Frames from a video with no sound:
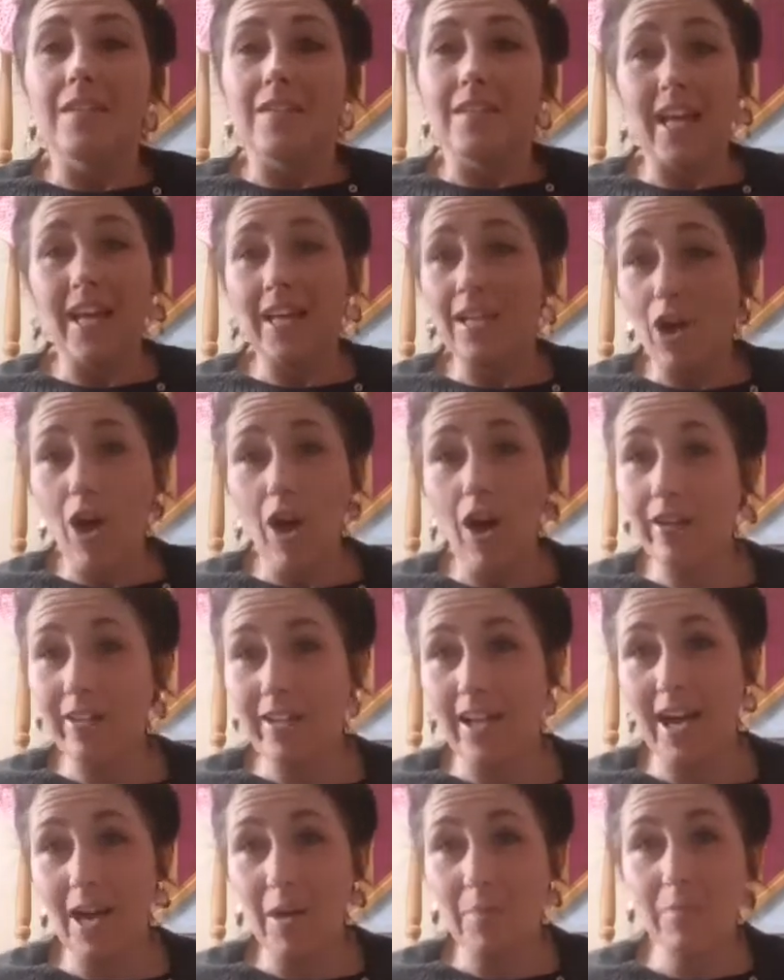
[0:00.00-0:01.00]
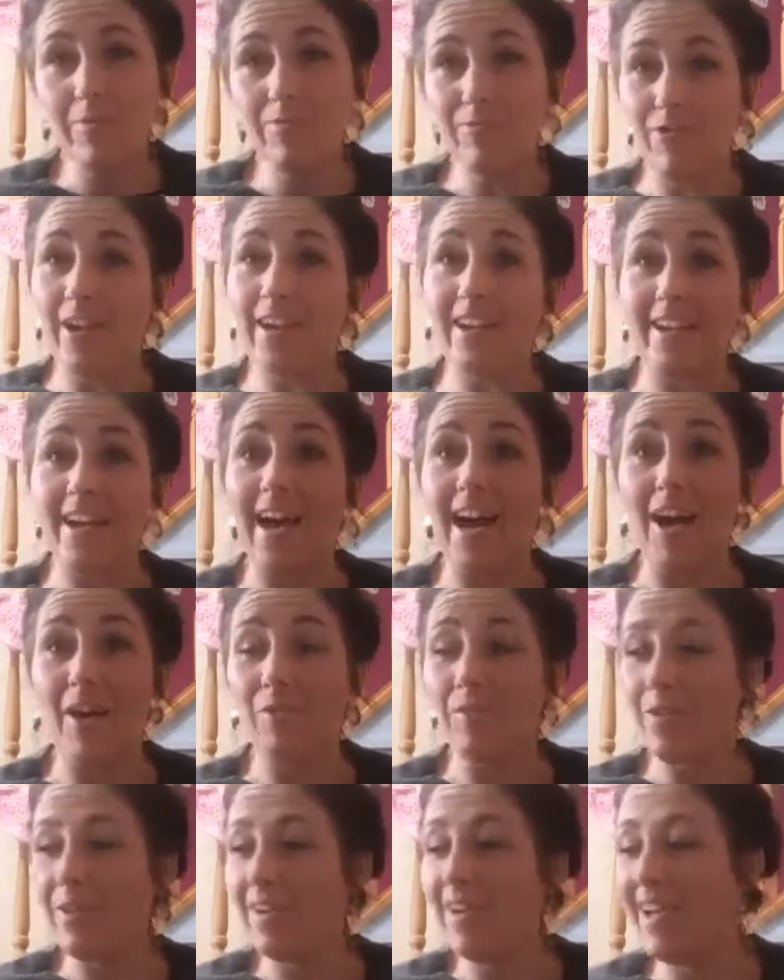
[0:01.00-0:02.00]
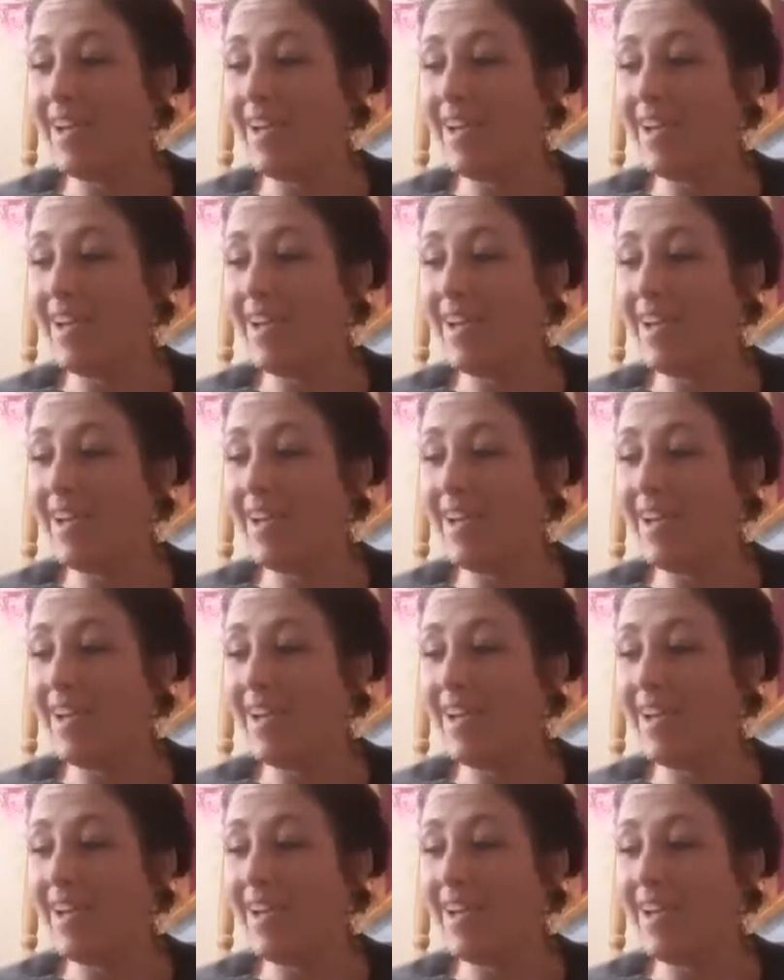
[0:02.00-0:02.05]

that can't happen right now.